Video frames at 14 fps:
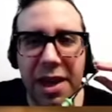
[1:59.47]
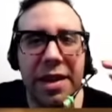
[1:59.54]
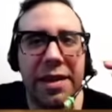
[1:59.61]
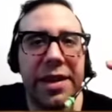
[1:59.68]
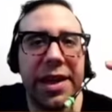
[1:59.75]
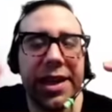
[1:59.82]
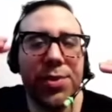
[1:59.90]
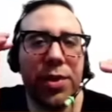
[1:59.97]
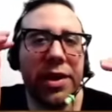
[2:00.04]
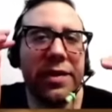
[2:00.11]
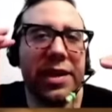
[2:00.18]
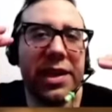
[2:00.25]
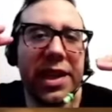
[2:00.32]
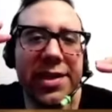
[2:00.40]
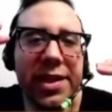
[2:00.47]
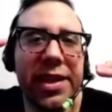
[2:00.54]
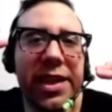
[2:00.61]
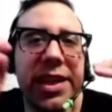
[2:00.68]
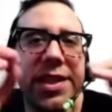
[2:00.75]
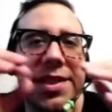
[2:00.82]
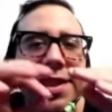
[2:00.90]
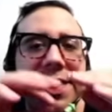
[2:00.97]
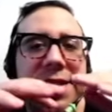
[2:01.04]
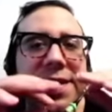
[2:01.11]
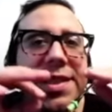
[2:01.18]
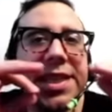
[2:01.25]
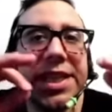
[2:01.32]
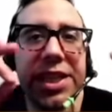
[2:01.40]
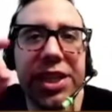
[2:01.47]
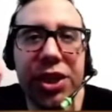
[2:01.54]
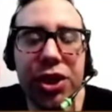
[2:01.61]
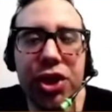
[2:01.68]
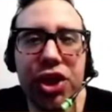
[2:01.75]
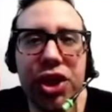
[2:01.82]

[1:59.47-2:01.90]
The next word of the lesson is siege.